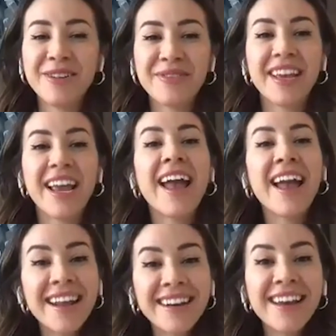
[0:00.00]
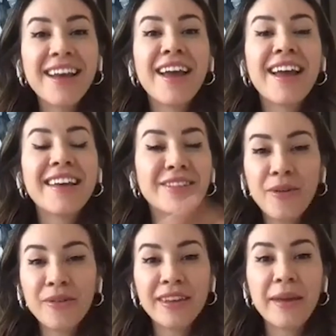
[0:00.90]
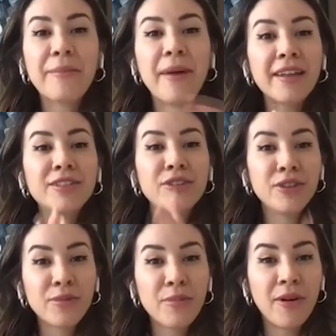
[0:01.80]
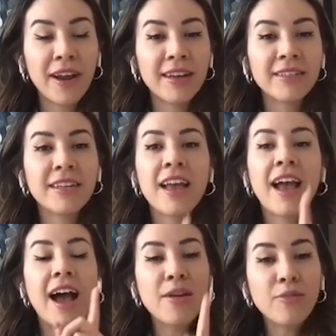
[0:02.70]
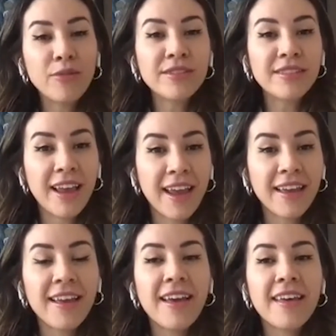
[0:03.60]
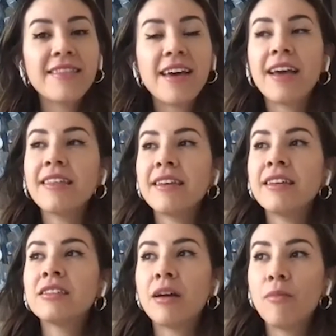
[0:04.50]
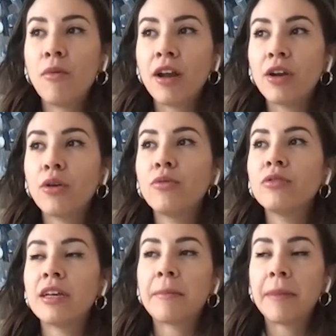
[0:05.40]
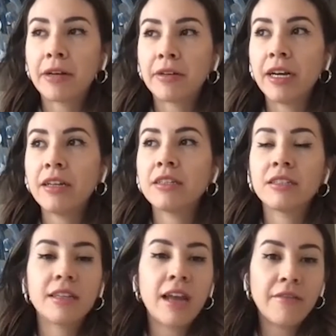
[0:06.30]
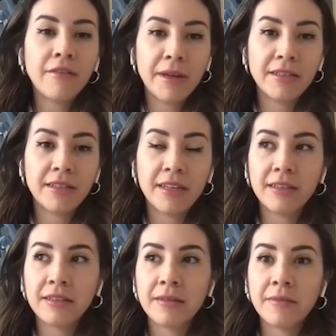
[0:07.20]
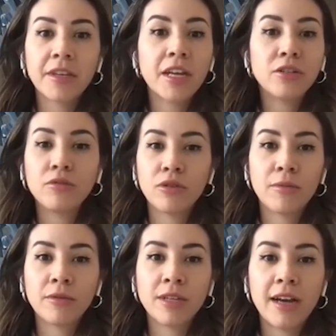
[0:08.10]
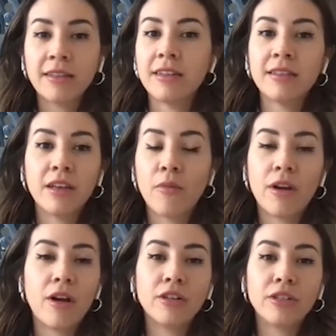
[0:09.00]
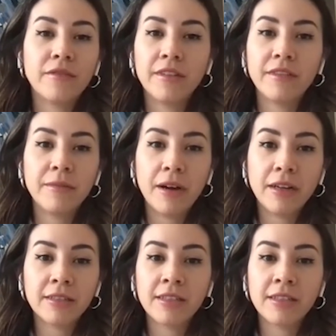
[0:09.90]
totally. And totally. But to your point, I will say that I think someone who's like married, doesn't have a business, can do TurboTax, and it's like what, $150?